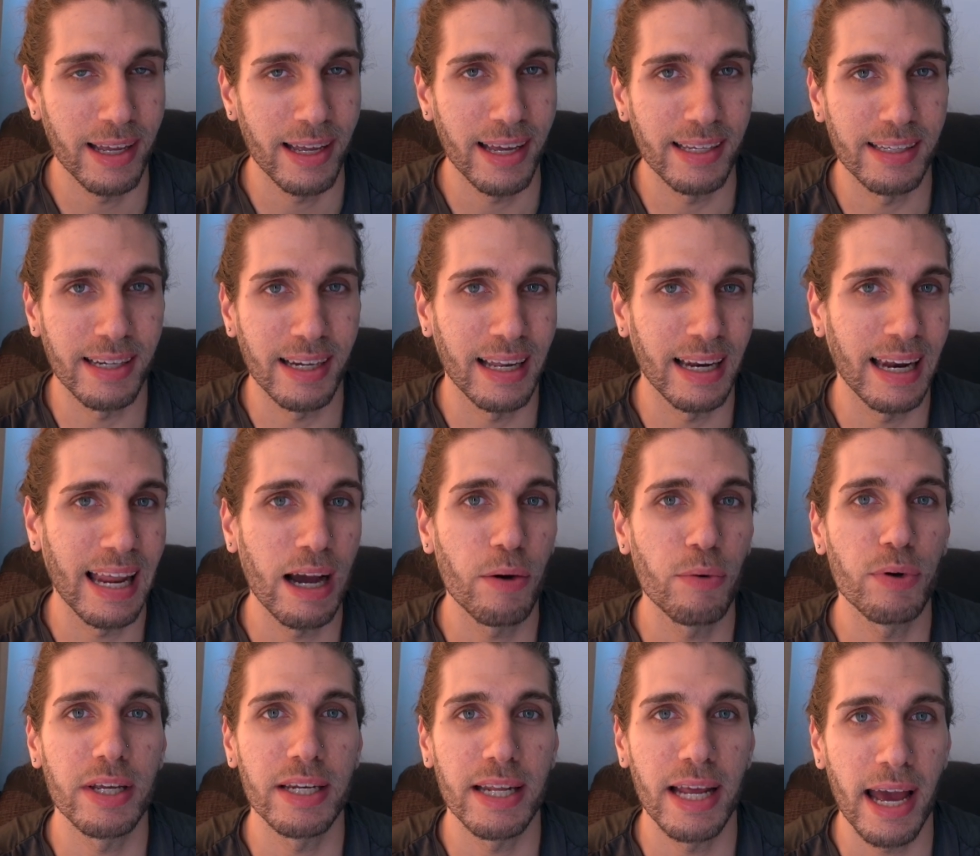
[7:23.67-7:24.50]
it's a
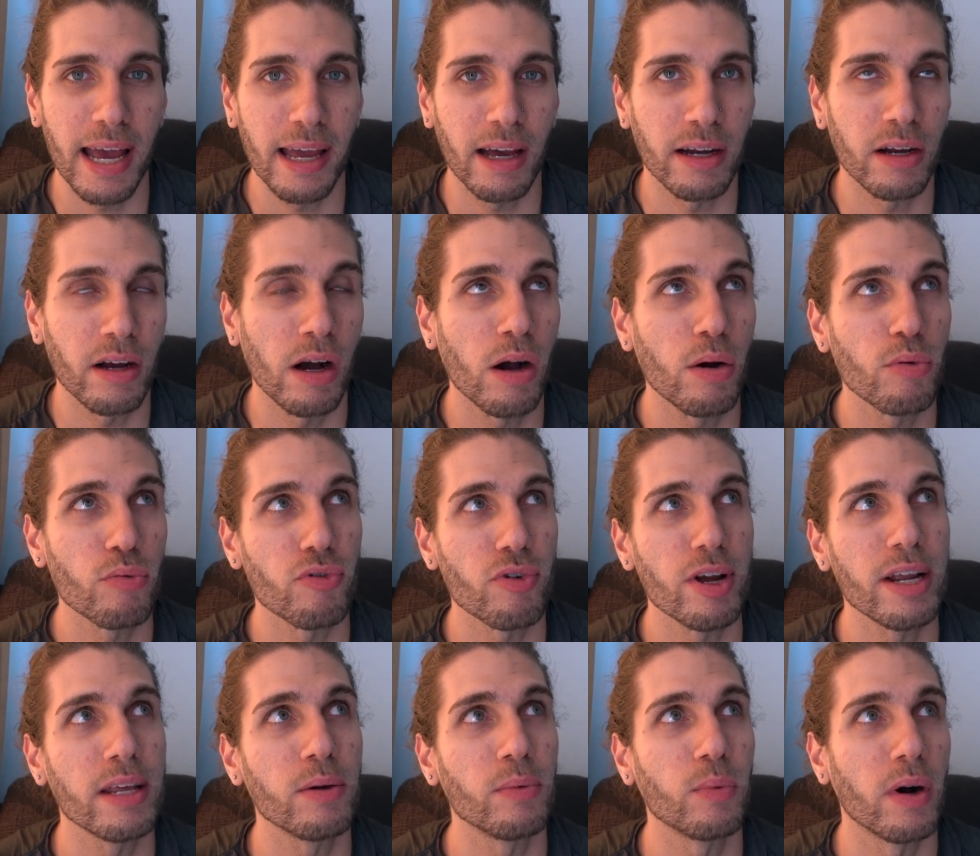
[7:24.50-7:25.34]
cloudy day, I can't
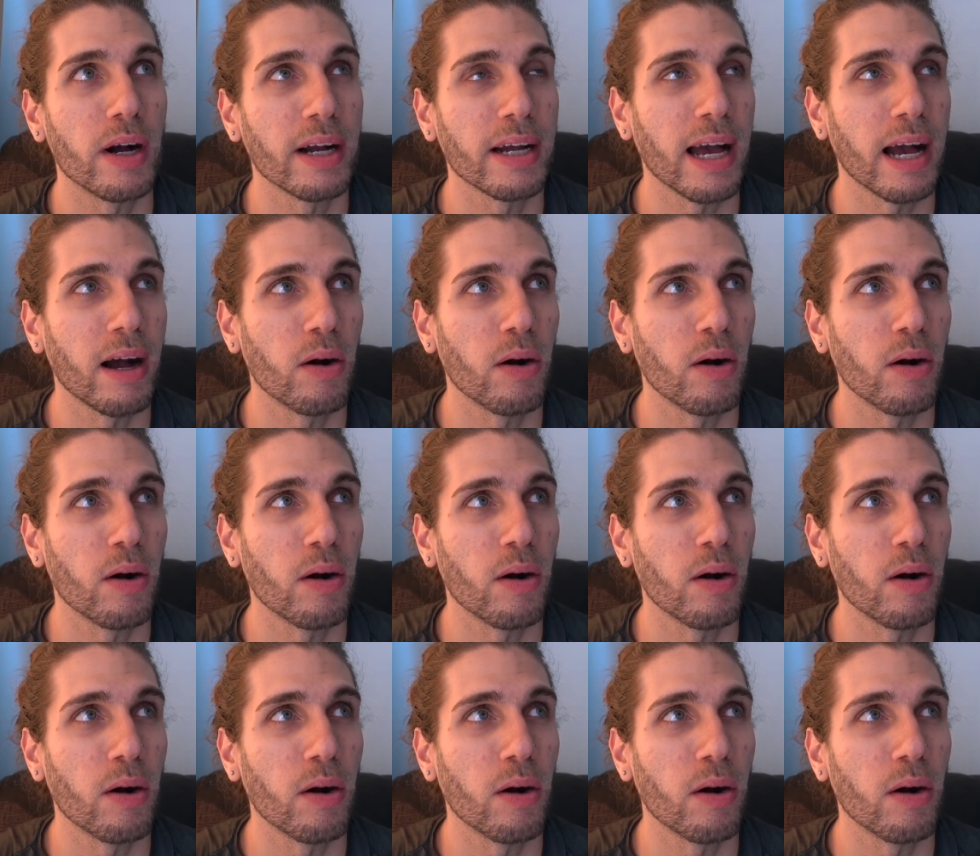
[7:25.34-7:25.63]
really work